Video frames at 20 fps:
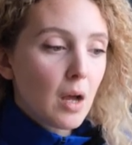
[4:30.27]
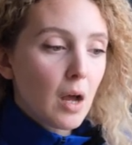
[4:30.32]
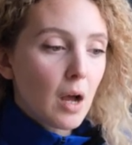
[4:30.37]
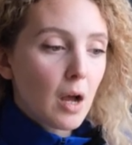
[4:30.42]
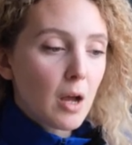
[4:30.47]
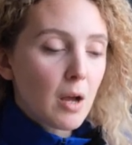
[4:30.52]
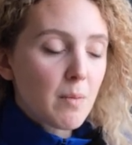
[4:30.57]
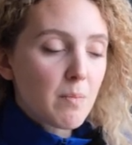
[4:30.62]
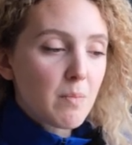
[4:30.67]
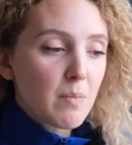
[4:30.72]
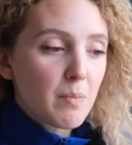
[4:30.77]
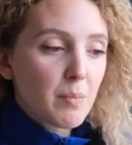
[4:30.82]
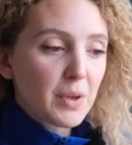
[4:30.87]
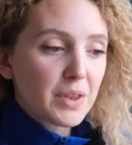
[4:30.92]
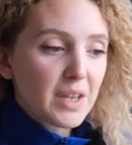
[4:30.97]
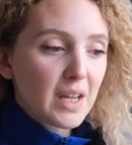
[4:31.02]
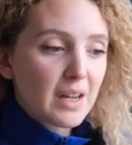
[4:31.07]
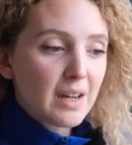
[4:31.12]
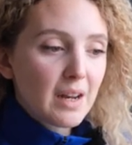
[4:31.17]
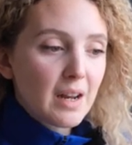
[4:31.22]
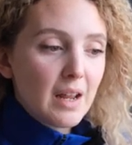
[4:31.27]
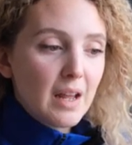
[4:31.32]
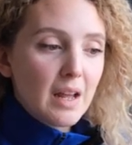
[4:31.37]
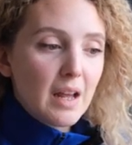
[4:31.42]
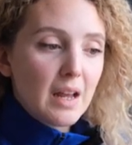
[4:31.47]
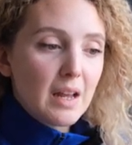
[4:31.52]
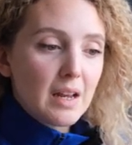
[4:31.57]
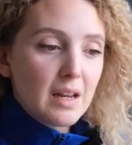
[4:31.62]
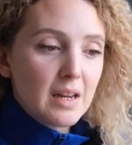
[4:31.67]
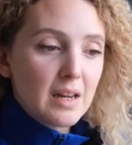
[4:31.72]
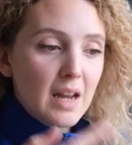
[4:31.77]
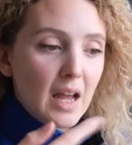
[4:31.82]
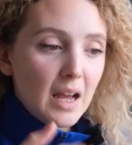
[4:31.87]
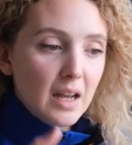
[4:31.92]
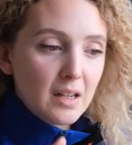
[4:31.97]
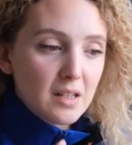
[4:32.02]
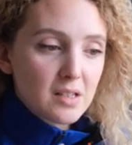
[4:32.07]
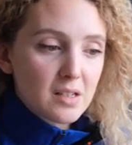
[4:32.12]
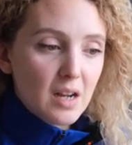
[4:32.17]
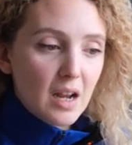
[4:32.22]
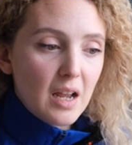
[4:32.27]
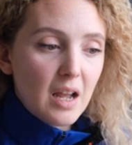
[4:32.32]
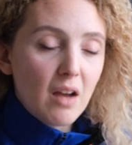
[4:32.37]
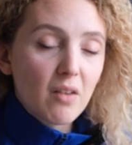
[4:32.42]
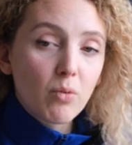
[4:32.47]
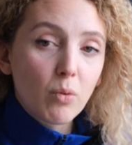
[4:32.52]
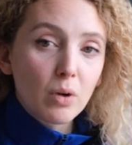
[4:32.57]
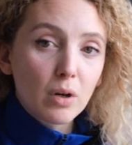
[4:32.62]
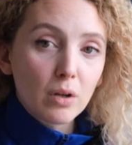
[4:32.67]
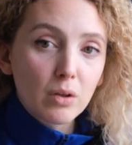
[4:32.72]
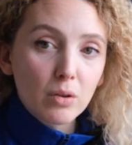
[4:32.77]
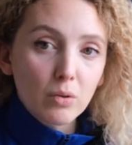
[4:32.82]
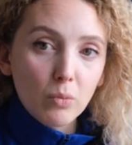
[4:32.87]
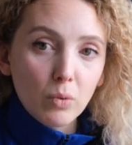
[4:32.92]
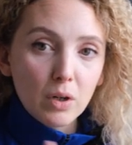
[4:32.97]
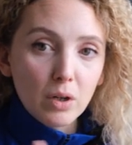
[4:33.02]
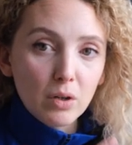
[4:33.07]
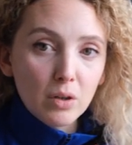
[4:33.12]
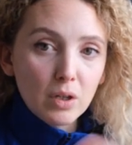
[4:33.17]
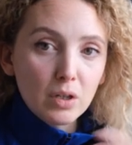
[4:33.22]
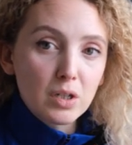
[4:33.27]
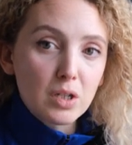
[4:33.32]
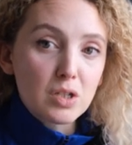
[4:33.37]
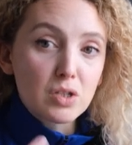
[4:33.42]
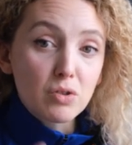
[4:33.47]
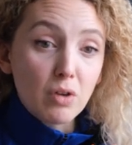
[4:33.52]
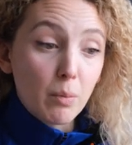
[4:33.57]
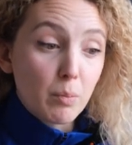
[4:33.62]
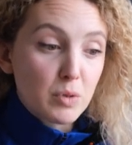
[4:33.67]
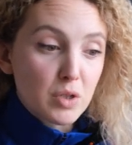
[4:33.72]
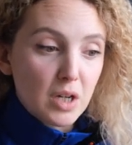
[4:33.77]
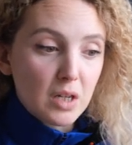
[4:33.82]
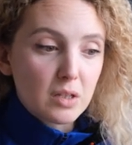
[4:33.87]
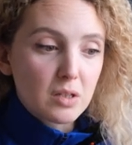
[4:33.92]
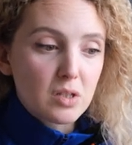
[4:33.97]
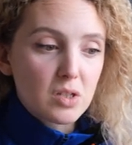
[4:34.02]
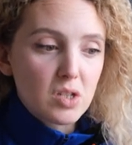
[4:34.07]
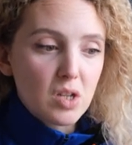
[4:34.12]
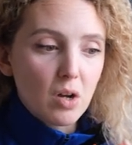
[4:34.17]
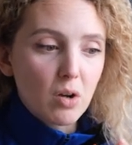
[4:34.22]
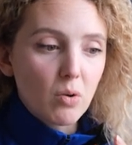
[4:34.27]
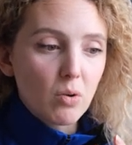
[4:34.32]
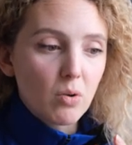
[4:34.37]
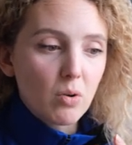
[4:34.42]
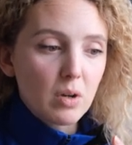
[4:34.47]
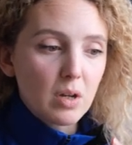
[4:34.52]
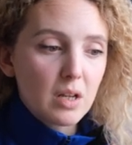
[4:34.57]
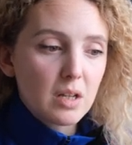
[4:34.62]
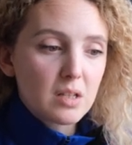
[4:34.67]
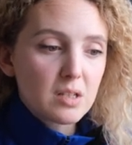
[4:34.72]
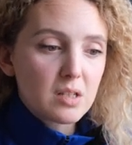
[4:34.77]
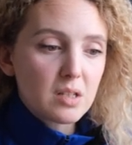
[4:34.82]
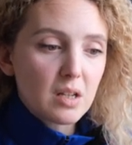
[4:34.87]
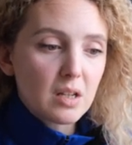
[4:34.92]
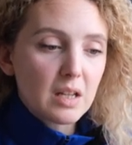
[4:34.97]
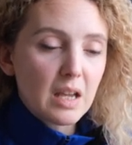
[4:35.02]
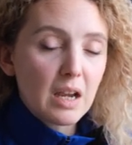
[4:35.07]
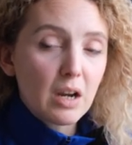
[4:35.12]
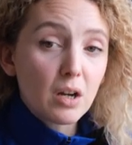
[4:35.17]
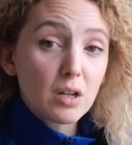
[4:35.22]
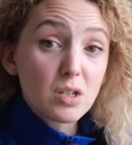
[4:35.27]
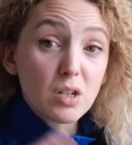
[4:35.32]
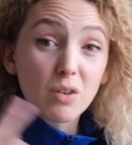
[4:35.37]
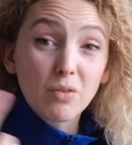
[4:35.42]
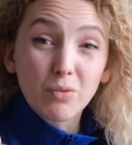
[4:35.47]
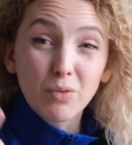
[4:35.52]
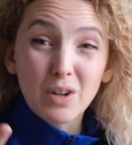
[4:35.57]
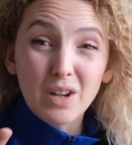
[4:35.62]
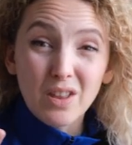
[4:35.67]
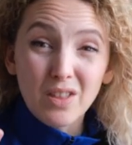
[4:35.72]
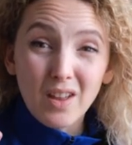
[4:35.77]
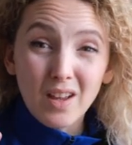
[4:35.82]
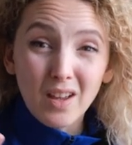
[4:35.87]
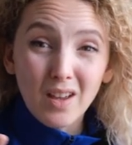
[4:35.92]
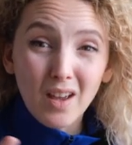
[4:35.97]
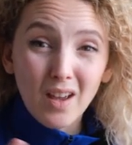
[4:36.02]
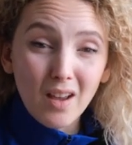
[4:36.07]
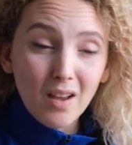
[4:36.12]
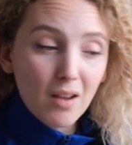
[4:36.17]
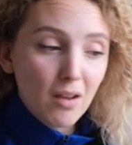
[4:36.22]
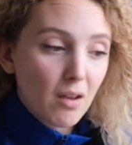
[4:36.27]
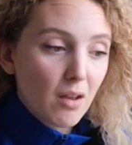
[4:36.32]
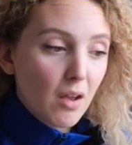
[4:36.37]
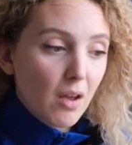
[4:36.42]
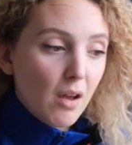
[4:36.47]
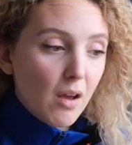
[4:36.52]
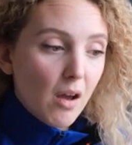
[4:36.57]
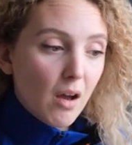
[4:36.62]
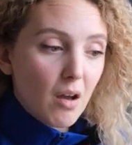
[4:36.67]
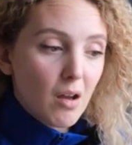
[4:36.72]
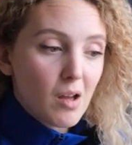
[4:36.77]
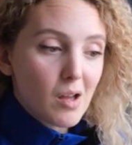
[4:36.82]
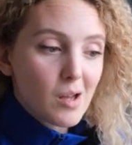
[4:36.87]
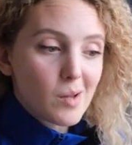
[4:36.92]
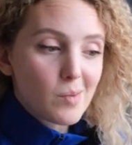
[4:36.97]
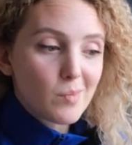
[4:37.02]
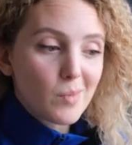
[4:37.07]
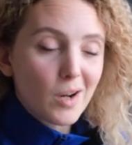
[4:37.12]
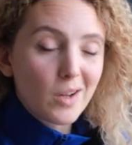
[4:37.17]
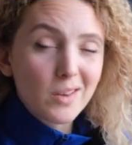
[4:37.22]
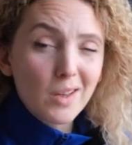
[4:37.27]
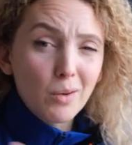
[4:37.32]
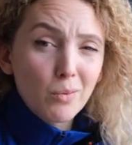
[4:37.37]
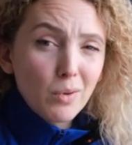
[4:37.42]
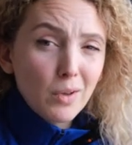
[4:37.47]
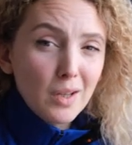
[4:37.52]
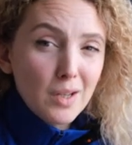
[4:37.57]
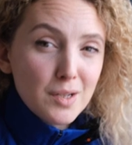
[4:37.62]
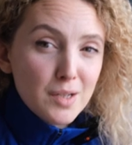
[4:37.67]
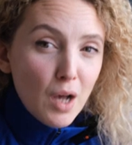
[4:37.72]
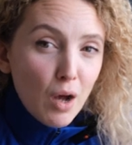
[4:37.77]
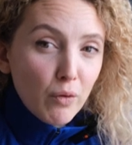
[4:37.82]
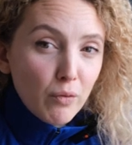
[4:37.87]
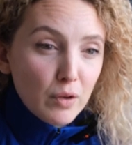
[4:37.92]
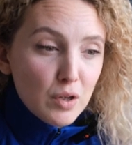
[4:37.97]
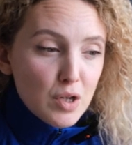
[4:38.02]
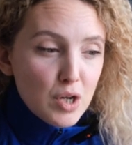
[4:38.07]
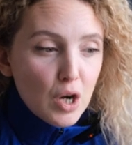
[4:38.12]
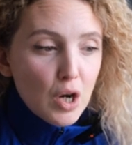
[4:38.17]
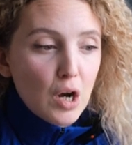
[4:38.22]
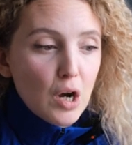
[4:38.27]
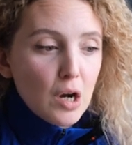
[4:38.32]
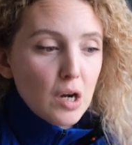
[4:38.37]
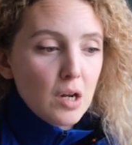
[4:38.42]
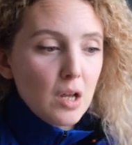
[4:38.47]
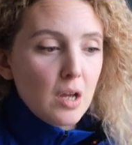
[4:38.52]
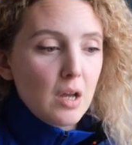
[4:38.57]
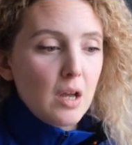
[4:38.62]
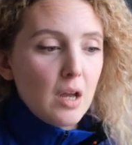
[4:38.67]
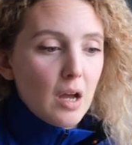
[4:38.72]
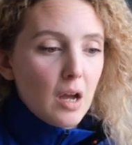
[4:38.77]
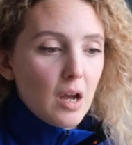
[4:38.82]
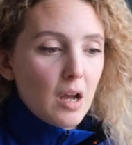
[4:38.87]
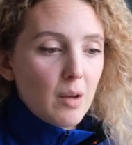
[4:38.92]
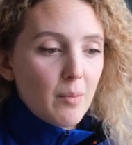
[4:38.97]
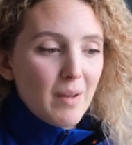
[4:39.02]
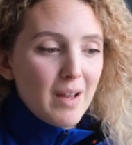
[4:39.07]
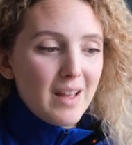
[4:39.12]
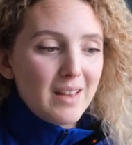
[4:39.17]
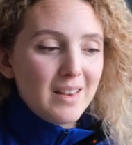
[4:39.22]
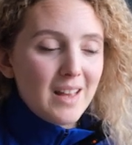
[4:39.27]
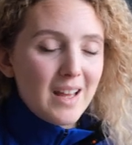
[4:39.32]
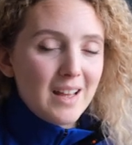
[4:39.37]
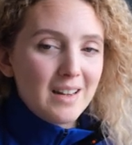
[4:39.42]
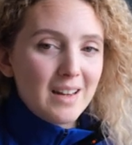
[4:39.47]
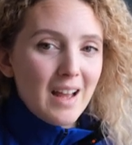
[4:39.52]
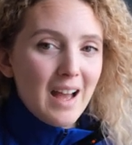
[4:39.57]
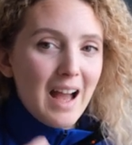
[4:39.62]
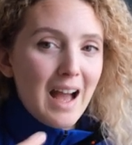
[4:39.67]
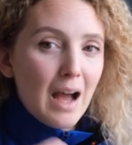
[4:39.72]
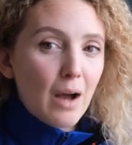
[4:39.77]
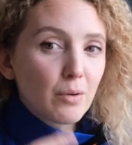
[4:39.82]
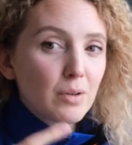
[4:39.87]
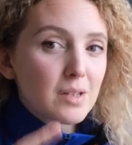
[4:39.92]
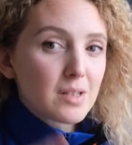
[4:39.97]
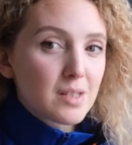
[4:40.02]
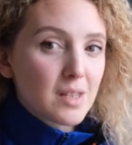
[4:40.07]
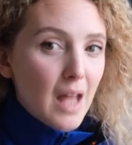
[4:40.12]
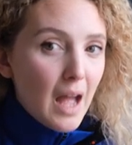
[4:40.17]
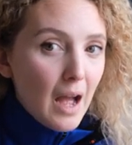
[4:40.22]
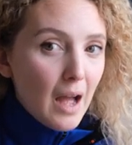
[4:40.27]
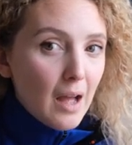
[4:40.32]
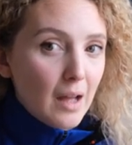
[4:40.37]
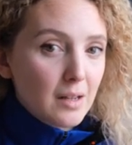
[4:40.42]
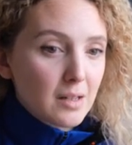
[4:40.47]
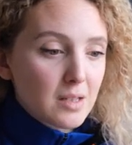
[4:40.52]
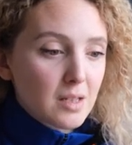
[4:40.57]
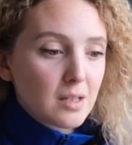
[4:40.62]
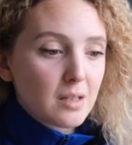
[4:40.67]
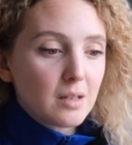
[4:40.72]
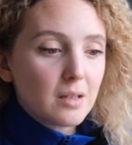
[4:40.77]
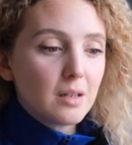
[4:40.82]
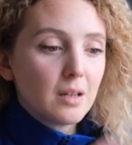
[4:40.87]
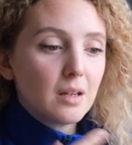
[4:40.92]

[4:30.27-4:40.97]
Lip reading: But then next, I have what are their descriptions? So is a character free thinking? Are they really self-assured? And then how does that